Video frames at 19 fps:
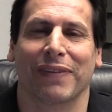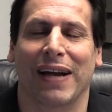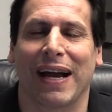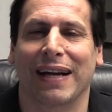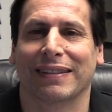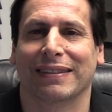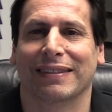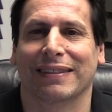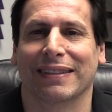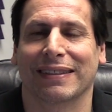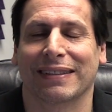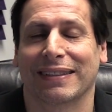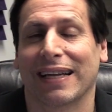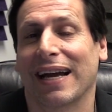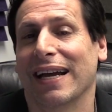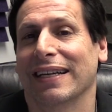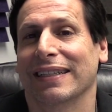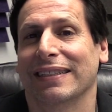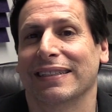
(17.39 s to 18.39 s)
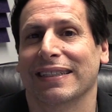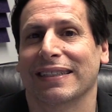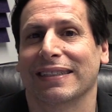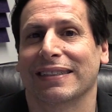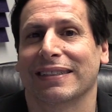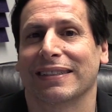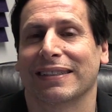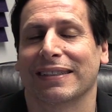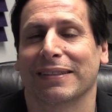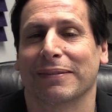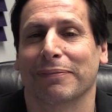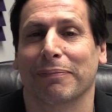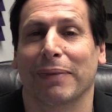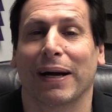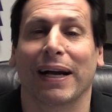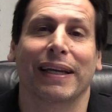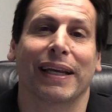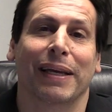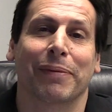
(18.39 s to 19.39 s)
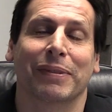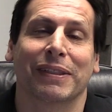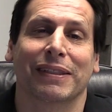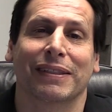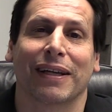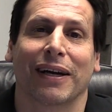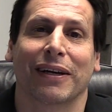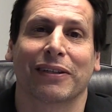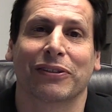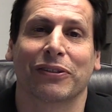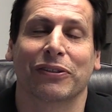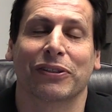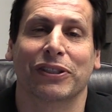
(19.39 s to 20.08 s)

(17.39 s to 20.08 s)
of Ask the Scientist. My name is Dr.